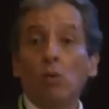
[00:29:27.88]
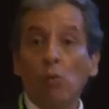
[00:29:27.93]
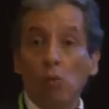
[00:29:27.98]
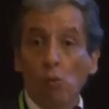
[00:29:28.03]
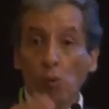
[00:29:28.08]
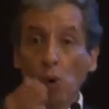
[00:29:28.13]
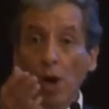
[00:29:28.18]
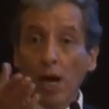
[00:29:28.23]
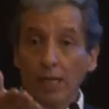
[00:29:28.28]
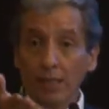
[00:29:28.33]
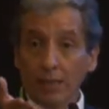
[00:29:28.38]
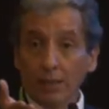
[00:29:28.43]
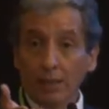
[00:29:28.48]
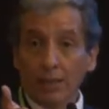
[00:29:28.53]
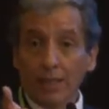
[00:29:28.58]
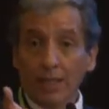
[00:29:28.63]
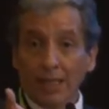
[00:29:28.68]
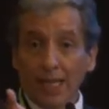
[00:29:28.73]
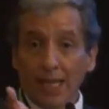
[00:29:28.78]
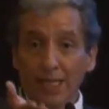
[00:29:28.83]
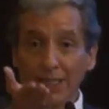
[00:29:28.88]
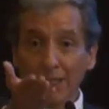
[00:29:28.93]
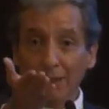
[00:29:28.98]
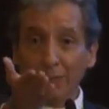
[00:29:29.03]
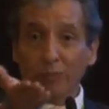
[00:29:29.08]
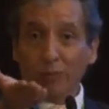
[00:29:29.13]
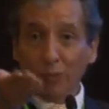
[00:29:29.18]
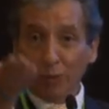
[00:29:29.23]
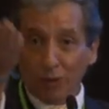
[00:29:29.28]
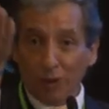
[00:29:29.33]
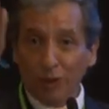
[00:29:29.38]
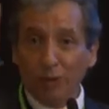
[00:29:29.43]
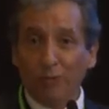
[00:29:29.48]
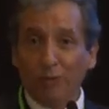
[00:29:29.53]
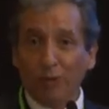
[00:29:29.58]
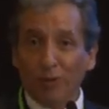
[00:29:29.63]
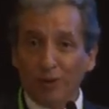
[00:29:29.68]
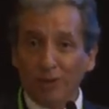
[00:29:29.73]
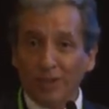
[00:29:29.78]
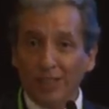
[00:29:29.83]
why, and I give to
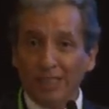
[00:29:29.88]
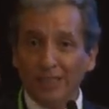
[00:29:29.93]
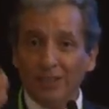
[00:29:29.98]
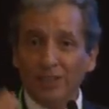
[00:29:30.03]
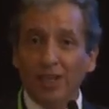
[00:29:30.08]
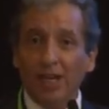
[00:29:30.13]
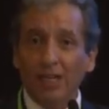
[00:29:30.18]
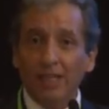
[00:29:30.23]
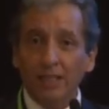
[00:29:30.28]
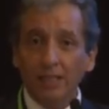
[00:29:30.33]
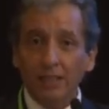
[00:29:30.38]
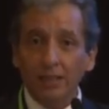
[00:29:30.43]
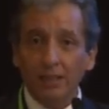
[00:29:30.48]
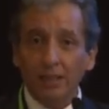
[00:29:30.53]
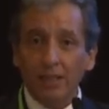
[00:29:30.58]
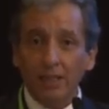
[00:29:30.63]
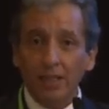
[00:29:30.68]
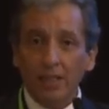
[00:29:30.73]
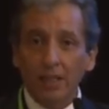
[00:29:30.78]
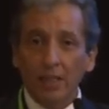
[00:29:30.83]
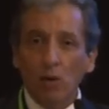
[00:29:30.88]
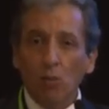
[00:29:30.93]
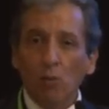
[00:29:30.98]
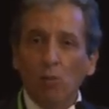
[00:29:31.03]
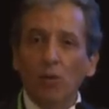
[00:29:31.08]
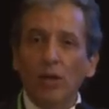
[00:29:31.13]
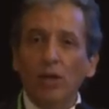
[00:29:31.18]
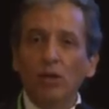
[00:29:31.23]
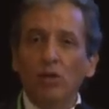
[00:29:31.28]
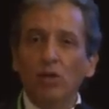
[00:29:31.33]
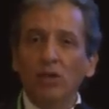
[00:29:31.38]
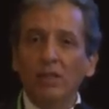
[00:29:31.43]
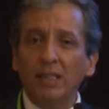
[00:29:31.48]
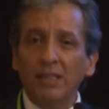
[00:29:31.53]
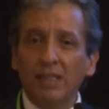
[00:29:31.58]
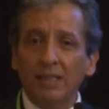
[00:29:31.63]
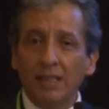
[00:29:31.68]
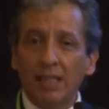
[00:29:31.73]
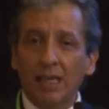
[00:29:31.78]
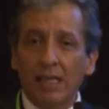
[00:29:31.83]
CIFOR that challenge, we don't
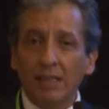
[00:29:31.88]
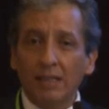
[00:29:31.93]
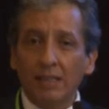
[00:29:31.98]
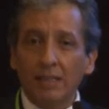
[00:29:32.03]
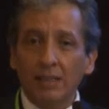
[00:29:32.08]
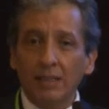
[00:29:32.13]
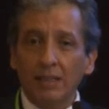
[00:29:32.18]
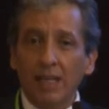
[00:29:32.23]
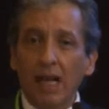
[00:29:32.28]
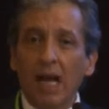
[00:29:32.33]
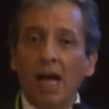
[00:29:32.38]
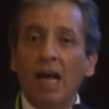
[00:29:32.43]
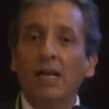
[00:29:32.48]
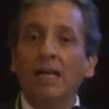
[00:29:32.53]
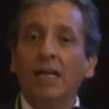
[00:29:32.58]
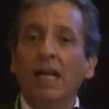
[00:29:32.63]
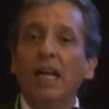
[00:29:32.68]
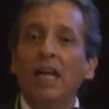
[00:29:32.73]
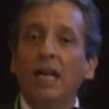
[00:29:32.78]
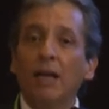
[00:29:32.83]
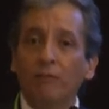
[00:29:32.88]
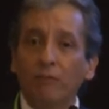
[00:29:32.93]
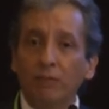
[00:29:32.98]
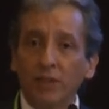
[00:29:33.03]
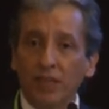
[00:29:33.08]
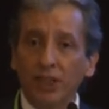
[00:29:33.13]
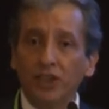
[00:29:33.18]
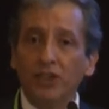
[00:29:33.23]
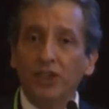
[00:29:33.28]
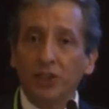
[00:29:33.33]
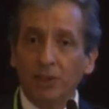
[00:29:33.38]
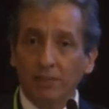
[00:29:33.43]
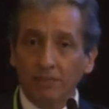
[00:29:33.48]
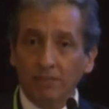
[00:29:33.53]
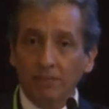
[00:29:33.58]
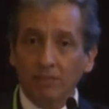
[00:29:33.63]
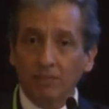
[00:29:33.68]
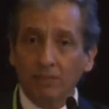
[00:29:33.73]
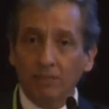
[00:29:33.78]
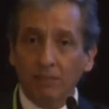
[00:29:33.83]
discuss an FDG,
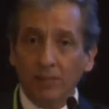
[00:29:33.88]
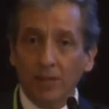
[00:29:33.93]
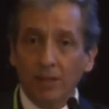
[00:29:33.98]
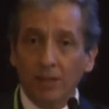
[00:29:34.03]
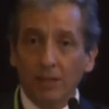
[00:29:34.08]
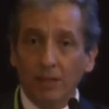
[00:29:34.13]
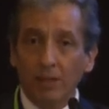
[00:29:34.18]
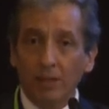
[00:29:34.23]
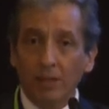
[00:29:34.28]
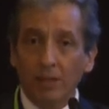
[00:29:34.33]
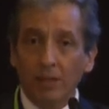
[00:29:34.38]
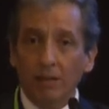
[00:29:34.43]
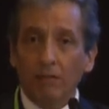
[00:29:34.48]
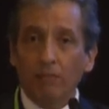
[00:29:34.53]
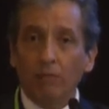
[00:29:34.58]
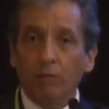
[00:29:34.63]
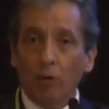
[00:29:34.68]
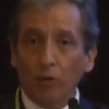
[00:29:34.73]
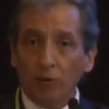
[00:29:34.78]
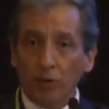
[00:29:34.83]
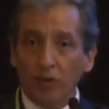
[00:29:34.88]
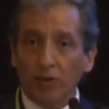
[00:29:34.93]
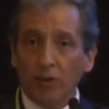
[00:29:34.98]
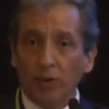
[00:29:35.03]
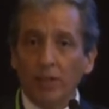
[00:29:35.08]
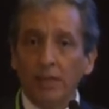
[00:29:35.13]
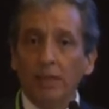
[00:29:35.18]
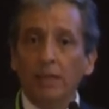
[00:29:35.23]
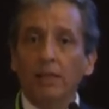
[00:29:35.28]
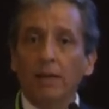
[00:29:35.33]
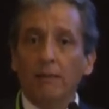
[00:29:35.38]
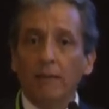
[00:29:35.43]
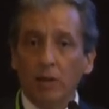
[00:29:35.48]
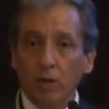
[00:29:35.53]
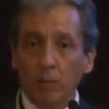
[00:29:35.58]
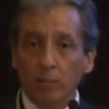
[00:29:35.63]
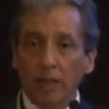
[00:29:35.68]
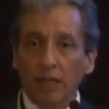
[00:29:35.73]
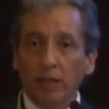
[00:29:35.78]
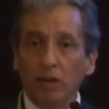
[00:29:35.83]
Forestry
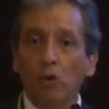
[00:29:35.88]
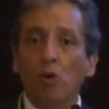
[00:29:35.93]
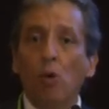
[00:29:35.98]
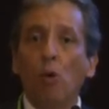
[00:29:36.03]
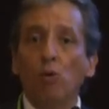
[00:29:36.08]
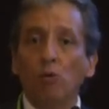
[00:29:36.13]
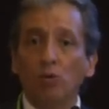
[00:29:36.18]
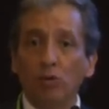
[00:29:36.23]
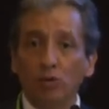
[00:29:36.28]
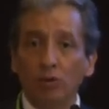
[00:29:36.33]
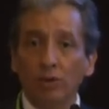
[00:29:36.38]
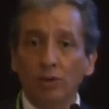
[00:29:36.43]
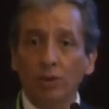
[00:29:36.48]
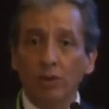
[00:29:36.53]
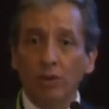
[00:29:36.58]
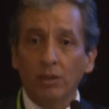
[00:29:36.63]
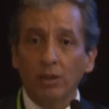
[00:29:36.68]
Development Goals.